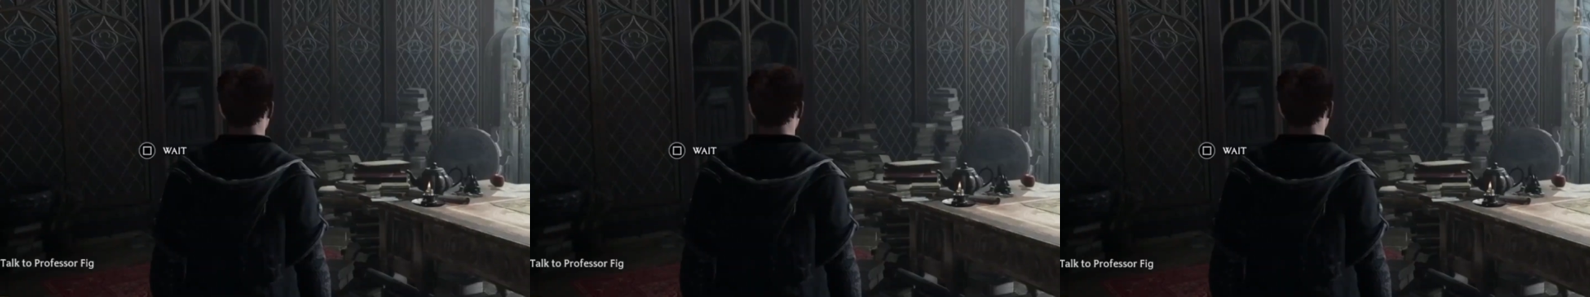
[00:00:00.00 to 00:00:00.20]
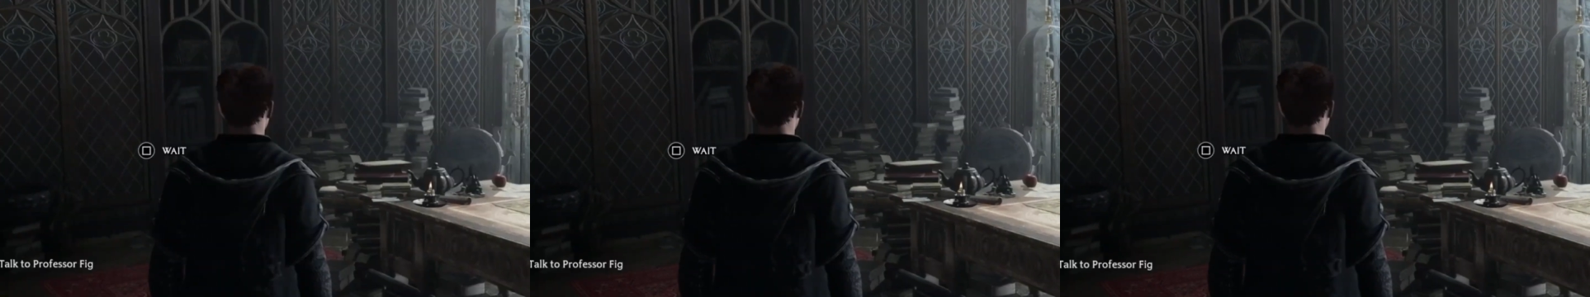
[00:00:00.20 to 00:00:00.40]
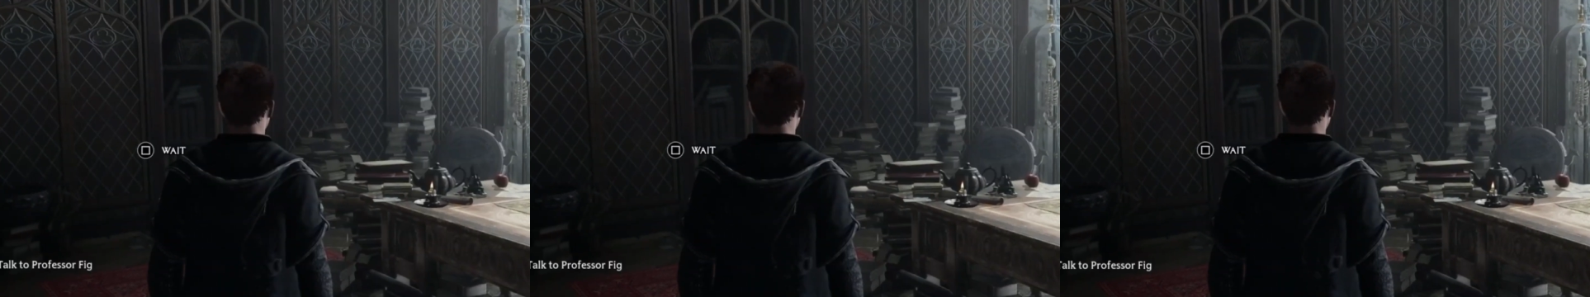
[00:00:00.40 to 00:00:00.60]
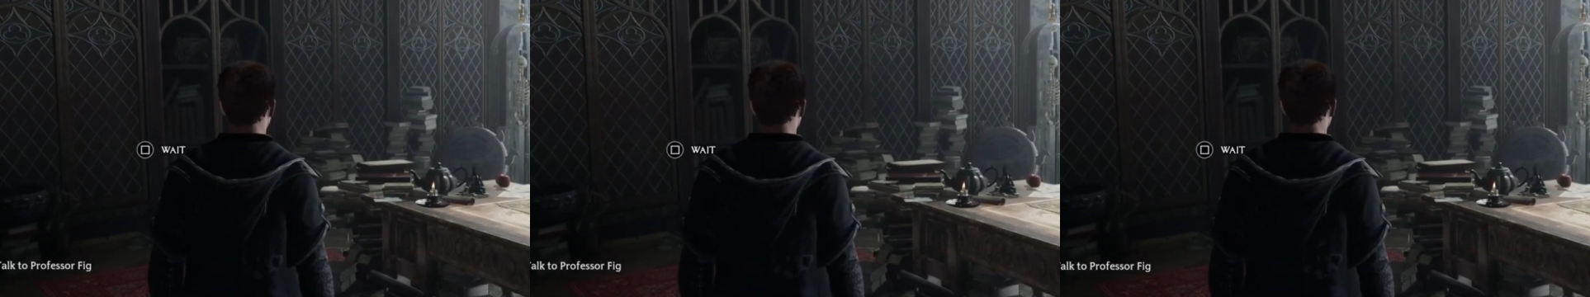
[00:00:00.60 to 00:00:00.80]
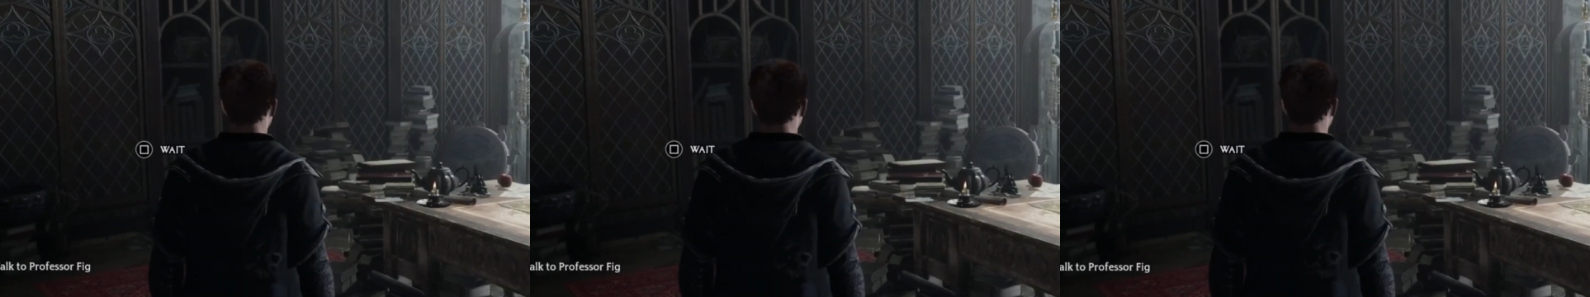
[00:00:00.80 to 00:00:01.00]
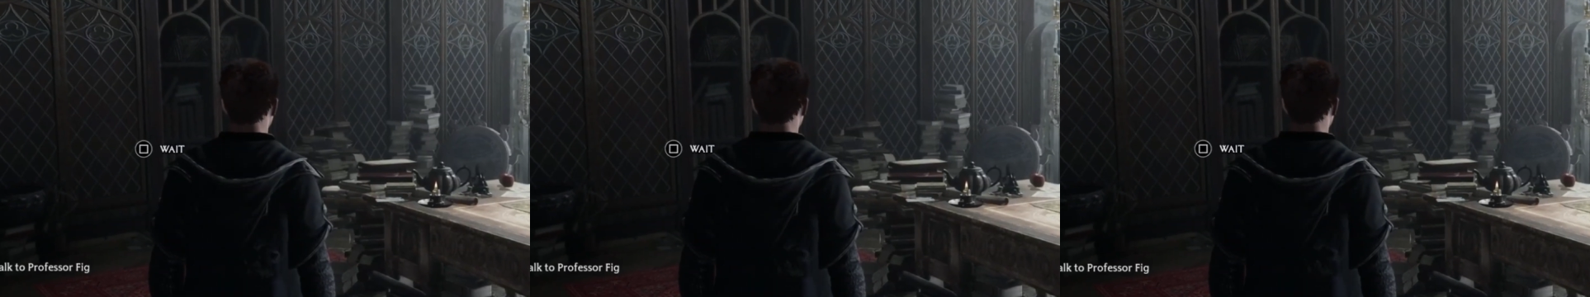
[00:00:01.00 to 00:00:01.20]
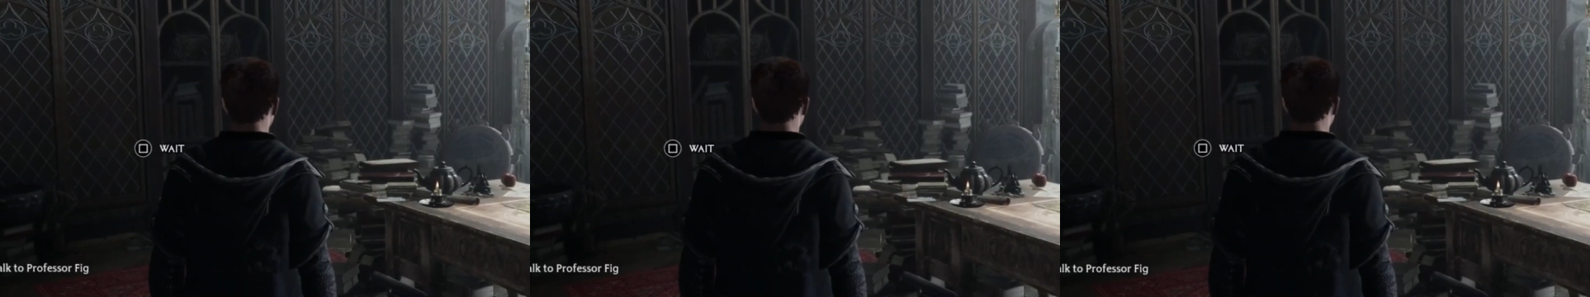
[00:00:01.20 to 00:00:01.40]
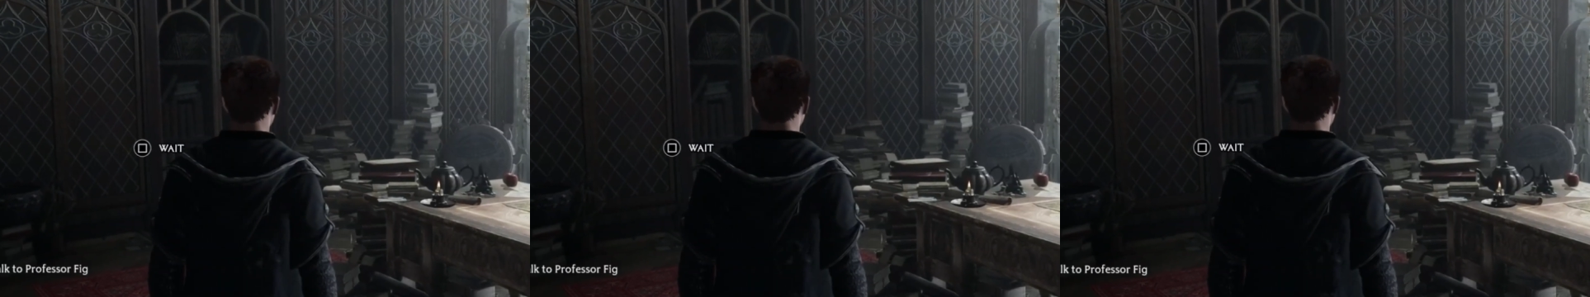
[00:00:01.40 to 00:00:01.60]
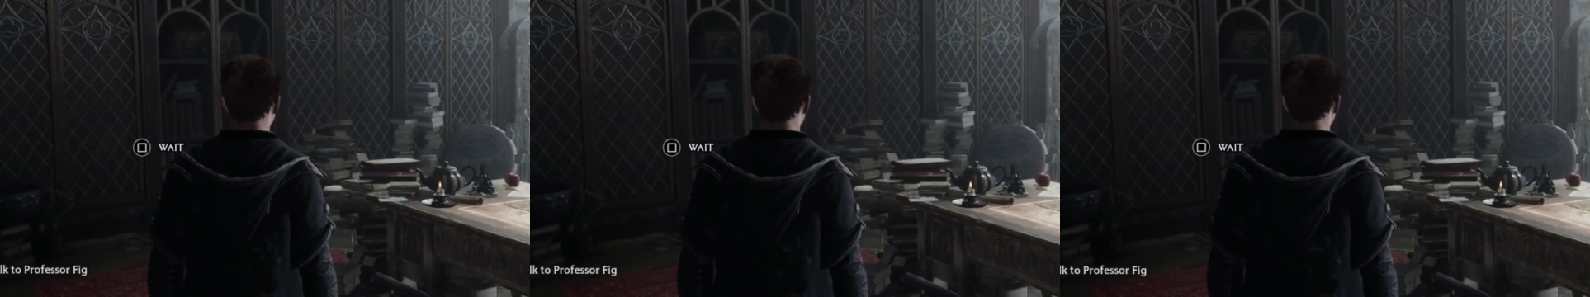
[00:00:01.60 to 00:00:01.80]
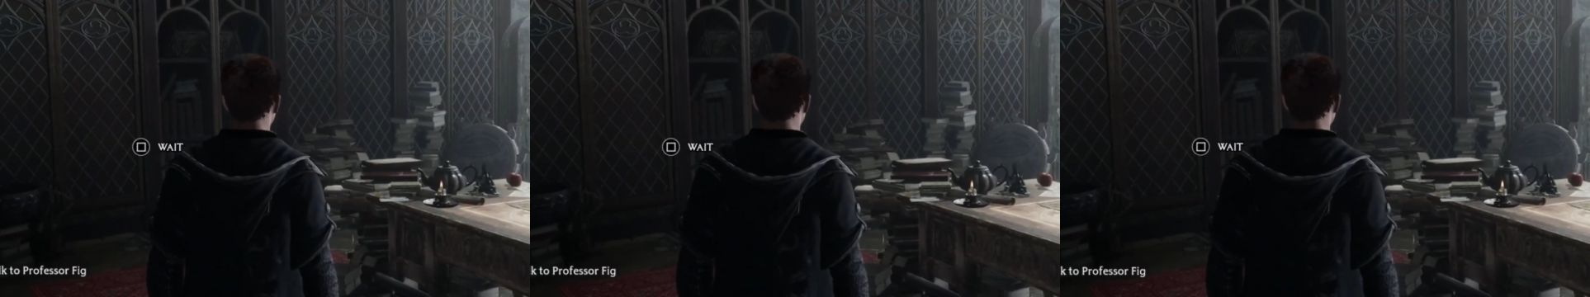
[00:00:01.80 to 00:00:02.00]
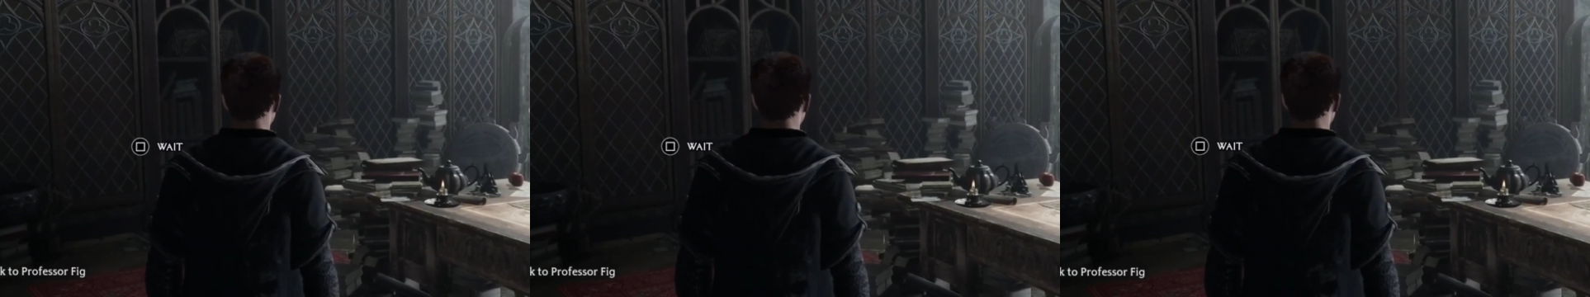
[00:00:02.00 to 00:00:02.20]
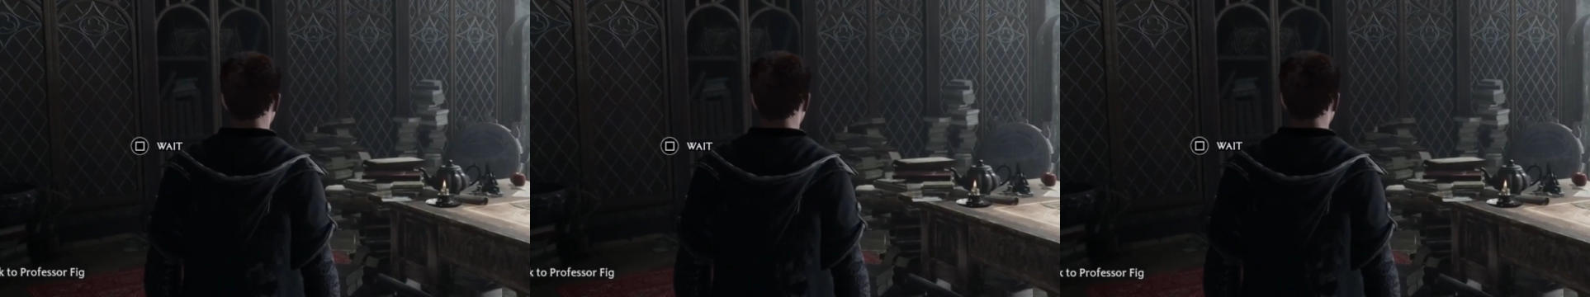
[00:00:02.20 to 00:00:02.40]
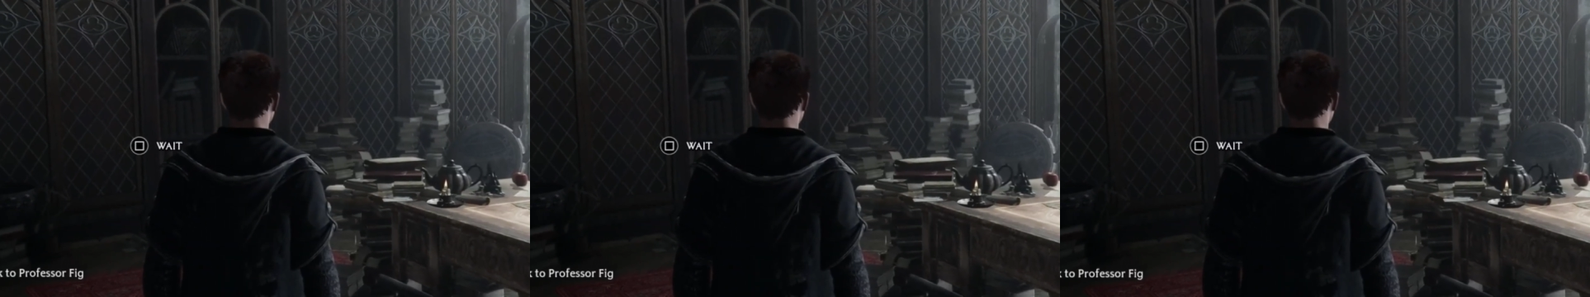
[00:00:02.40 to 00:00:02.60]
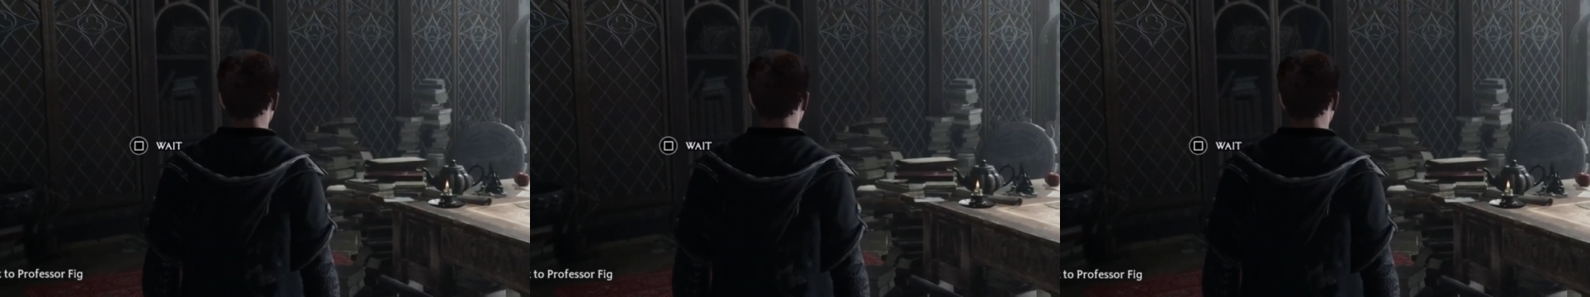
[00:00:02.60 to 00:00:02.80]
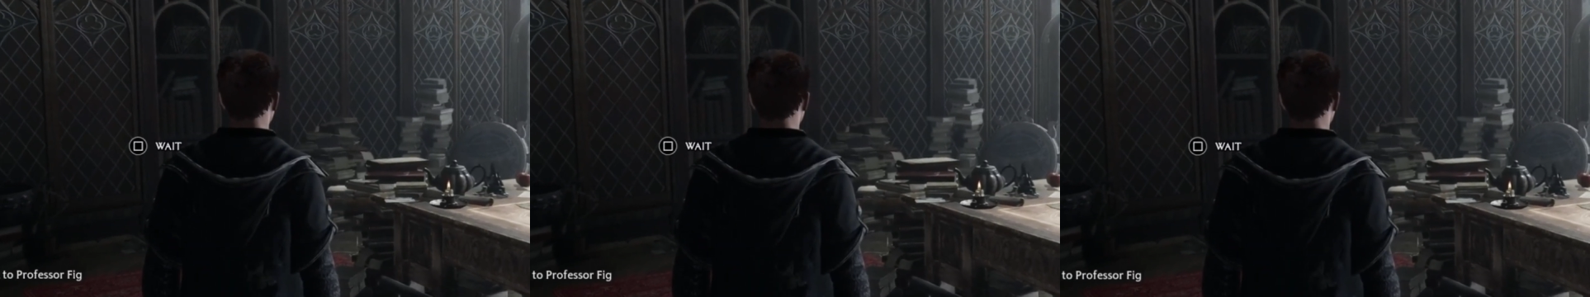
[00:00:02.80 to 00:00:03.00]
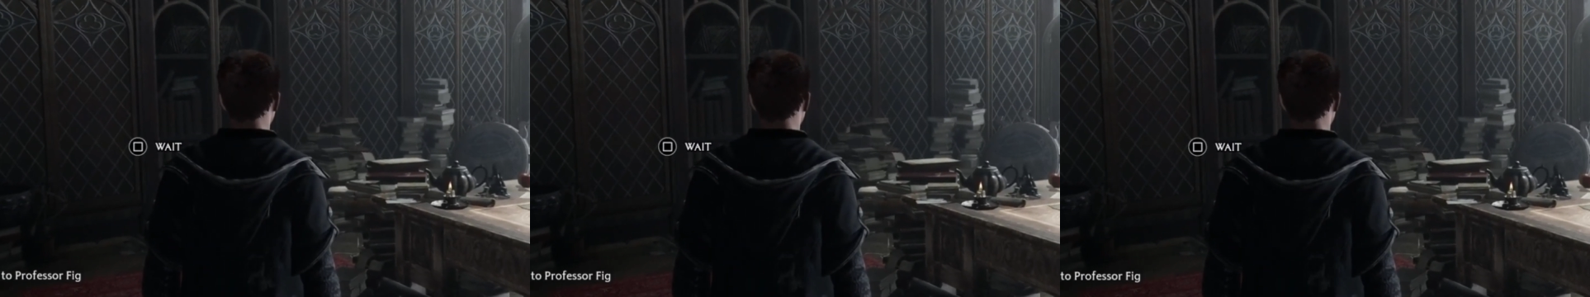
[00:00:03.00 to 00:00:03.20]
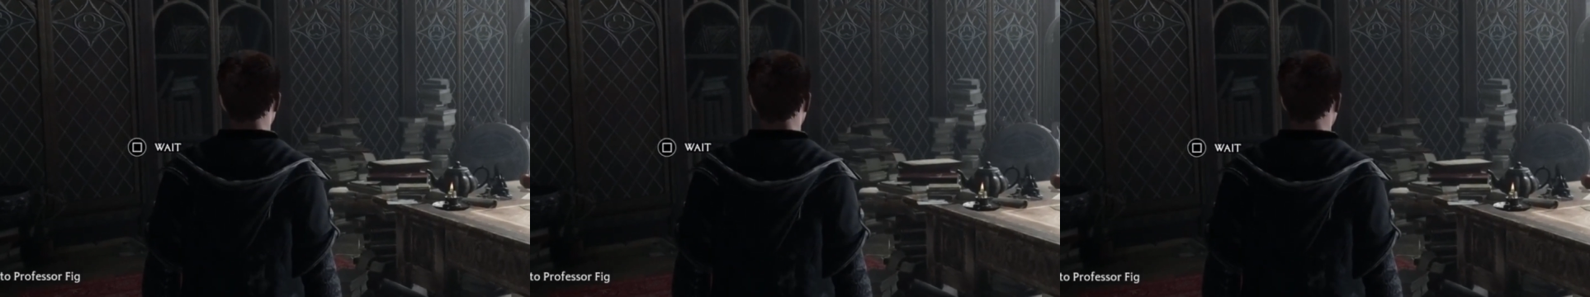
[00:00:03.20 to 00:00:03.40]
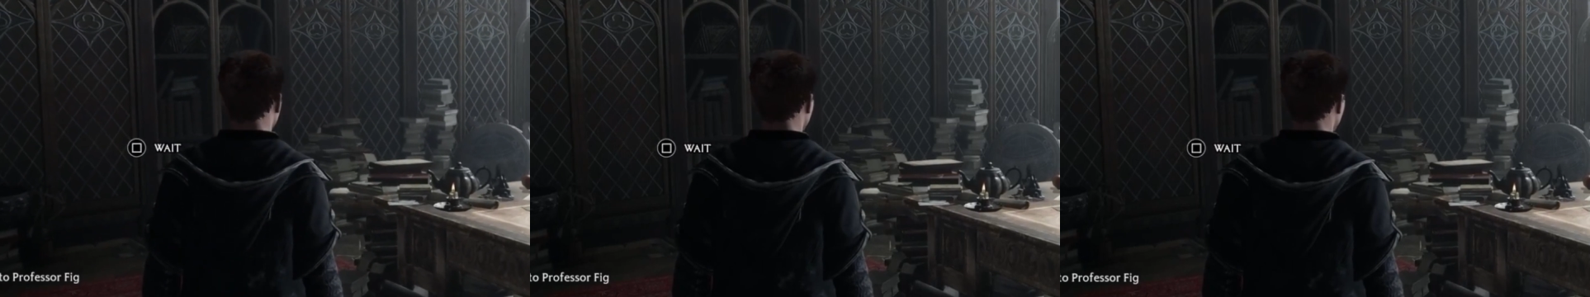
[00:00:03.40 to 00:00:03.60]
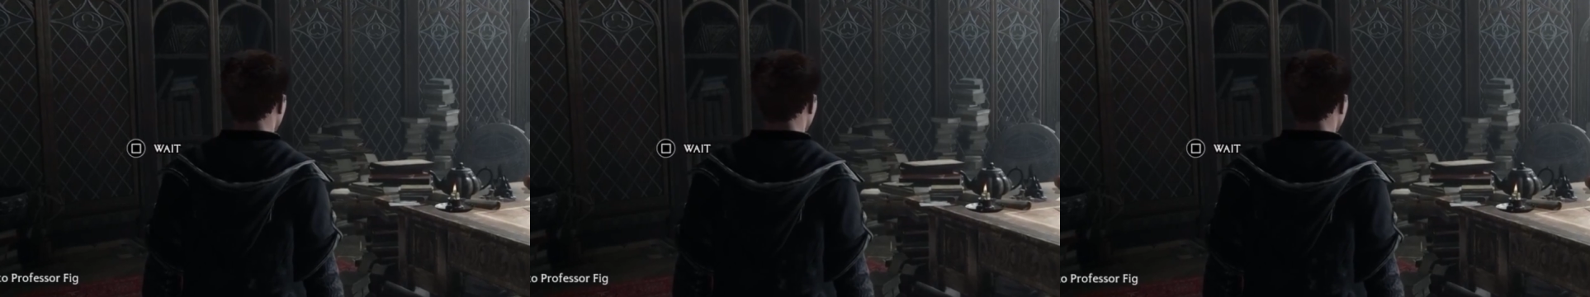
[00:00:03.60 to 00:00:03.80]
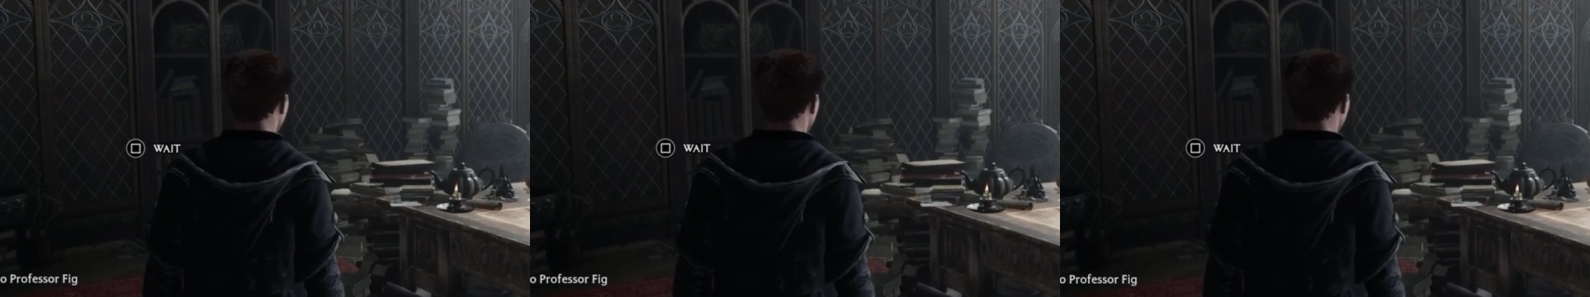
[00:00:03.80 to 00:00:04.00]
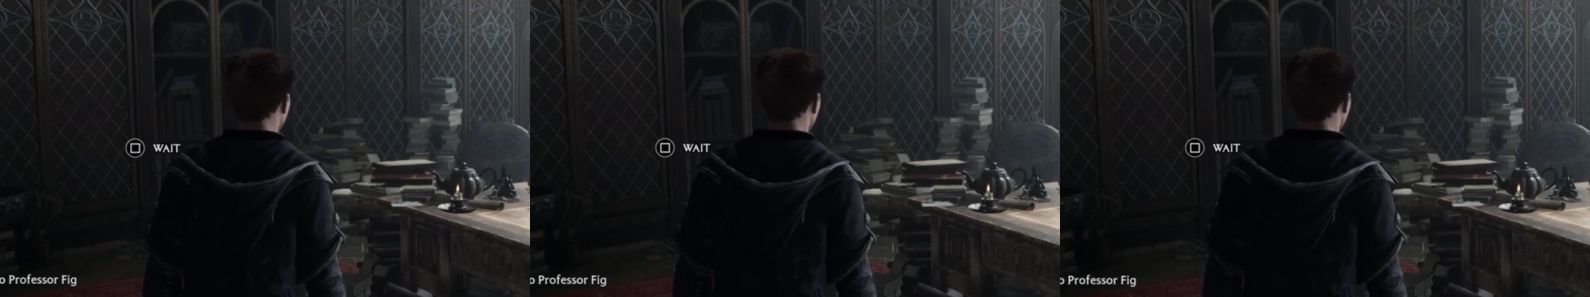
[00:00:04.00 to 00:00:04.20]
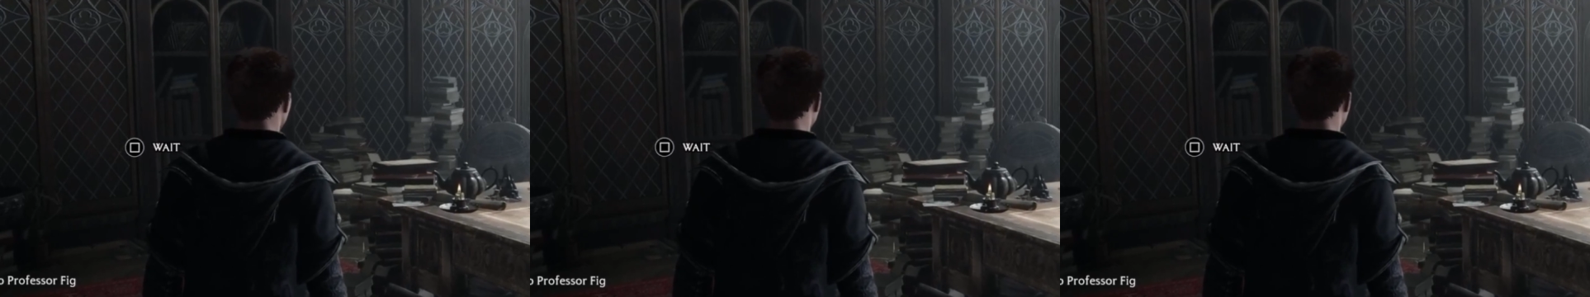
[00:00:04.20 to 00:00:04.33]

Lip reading: (no speaker visible)